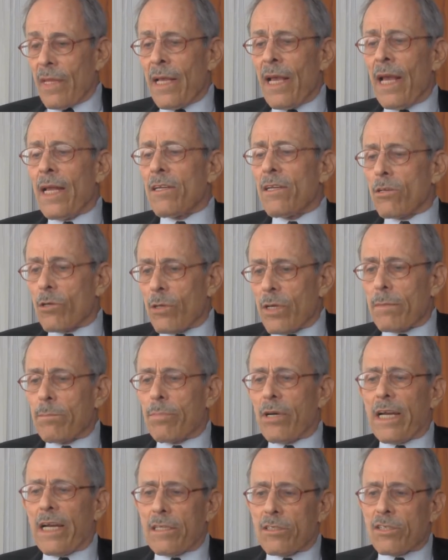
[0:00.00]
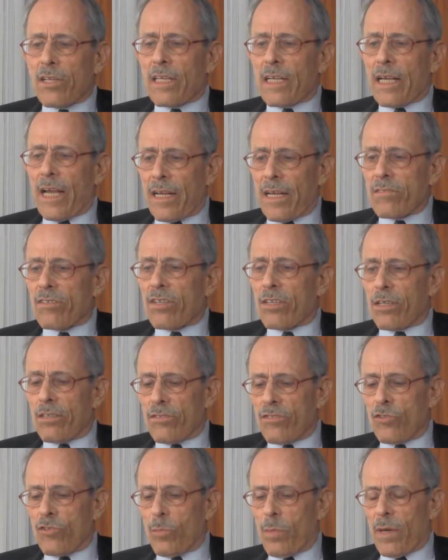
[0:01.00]
endocrine branch of the Cancer
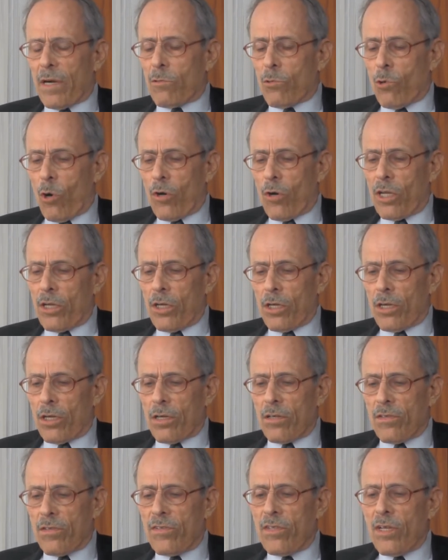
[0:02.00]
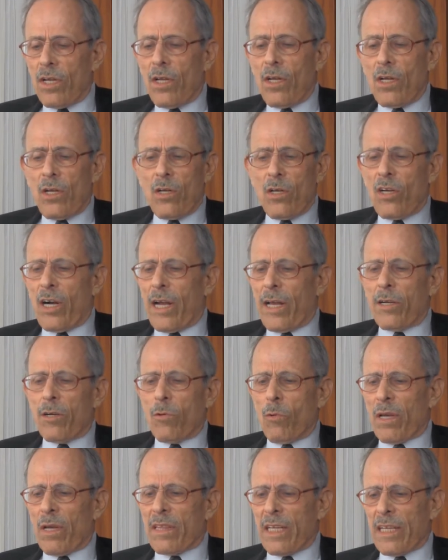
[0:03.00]
Institute by Roy Hertz, who later
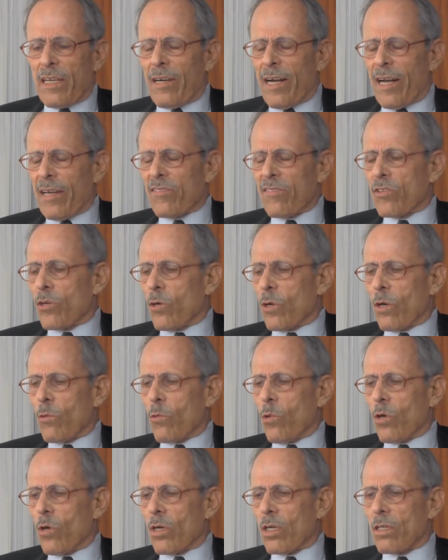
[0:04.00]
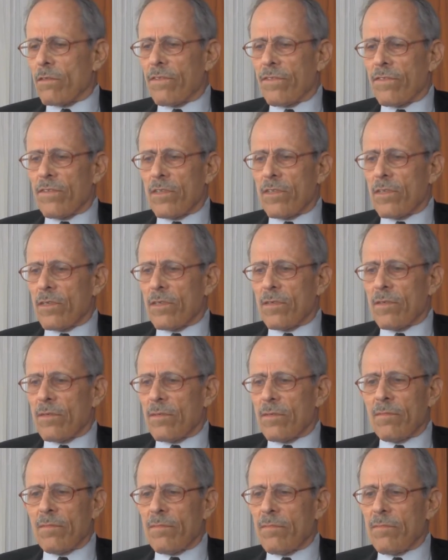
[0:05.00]
won the Lasker Award
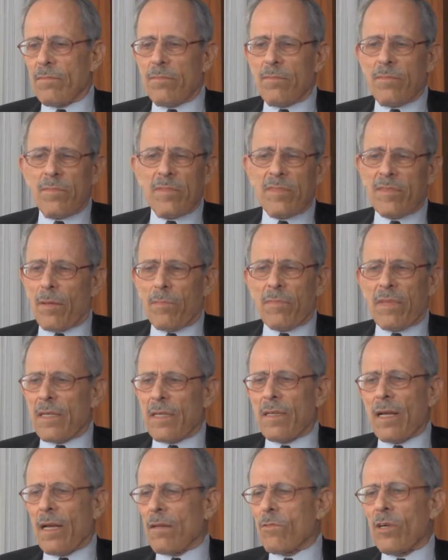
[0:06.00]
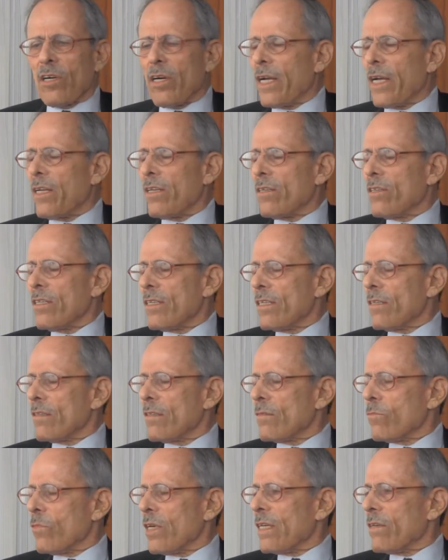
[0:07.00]
for something unrelated
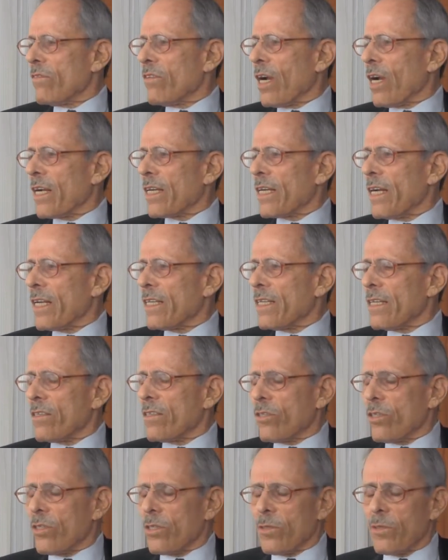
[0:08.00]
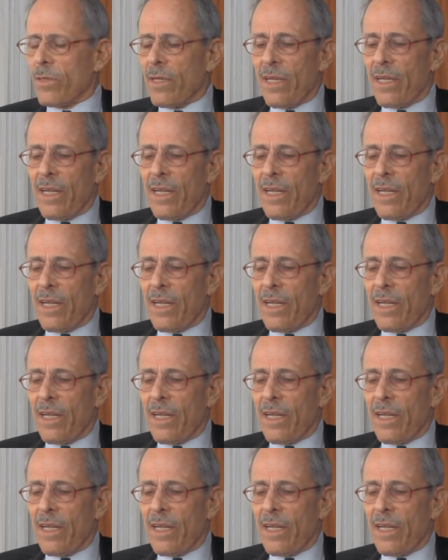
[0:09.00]
to whatever I got into.